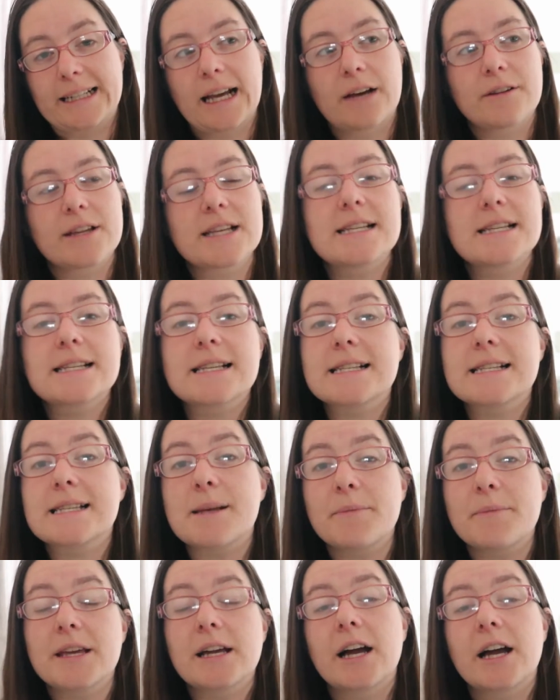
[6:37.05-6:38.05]
Now this isn't
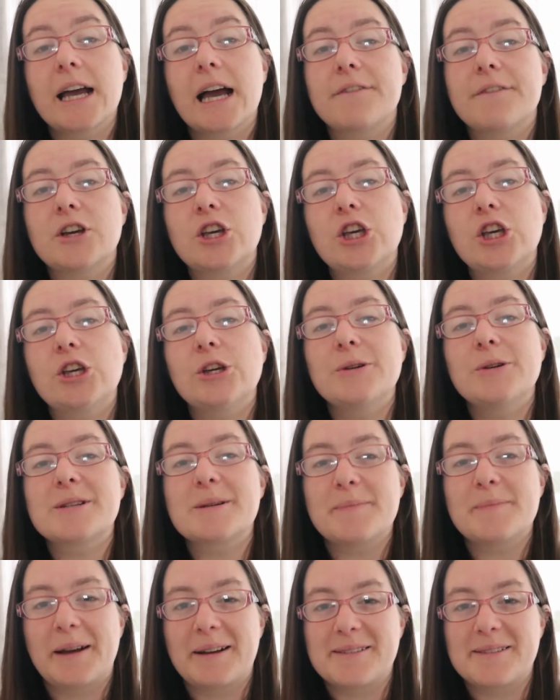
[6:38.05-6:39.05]
something I have a huge
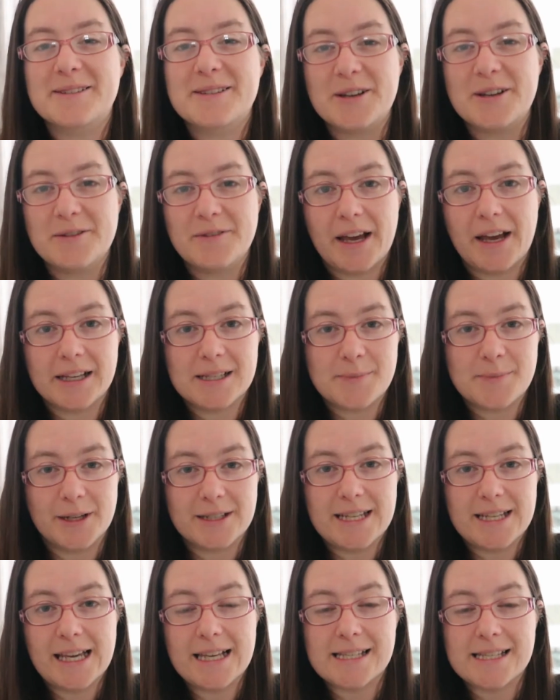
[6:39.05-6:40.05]
amount of
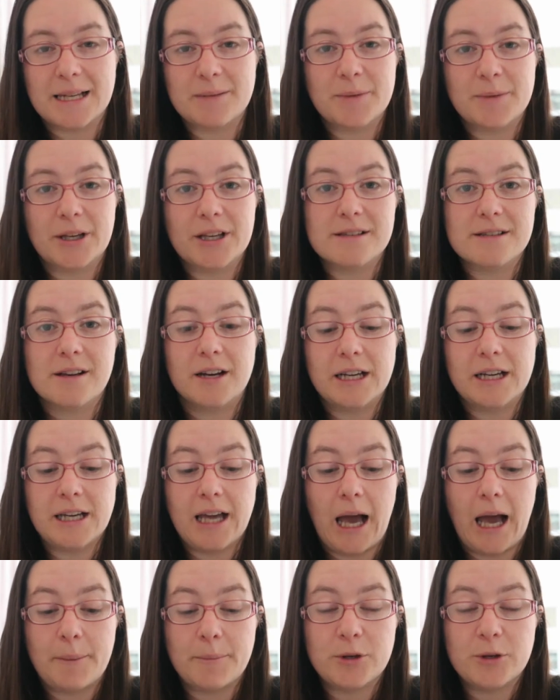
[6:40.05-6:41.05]
expertise in because I
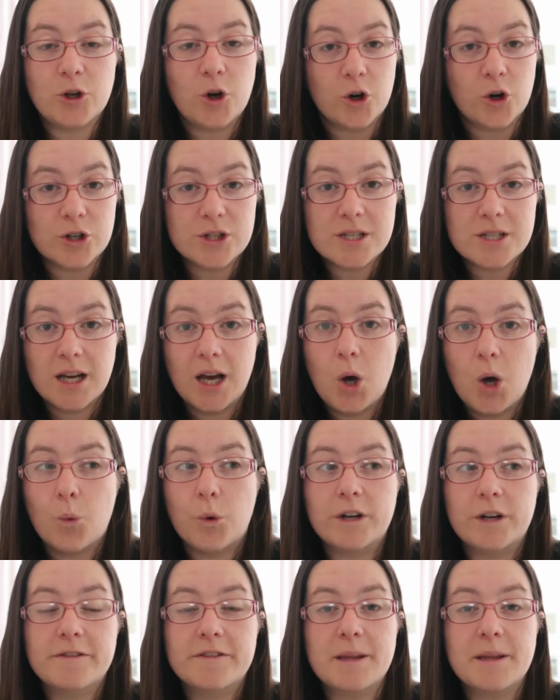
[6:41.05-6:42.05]
am not
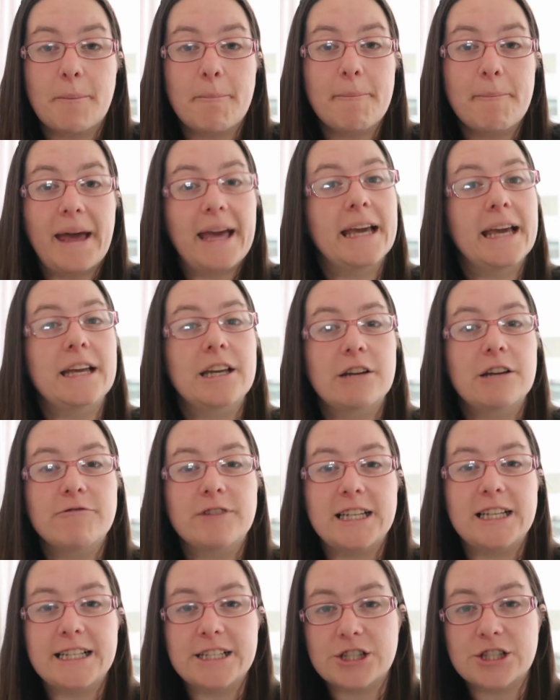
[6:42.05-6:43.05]
one of the main
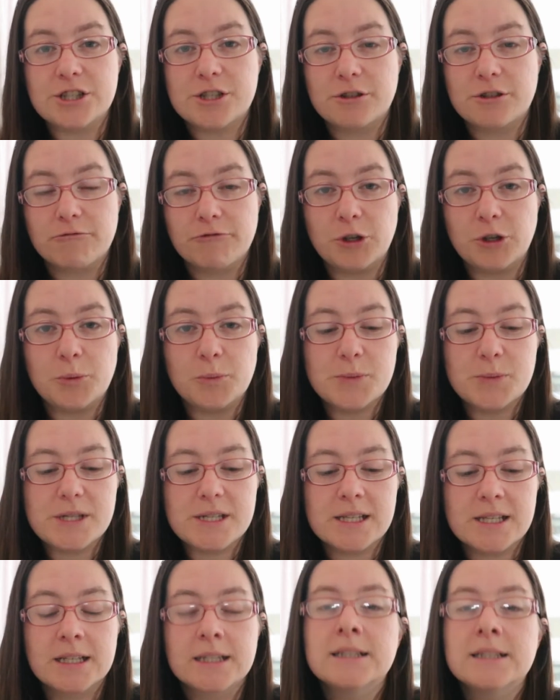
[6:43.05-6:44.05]
religious
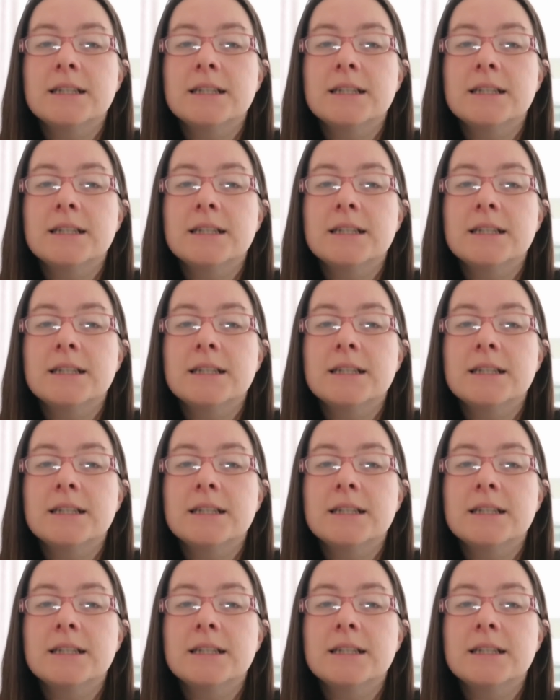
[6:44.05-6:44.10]
groups.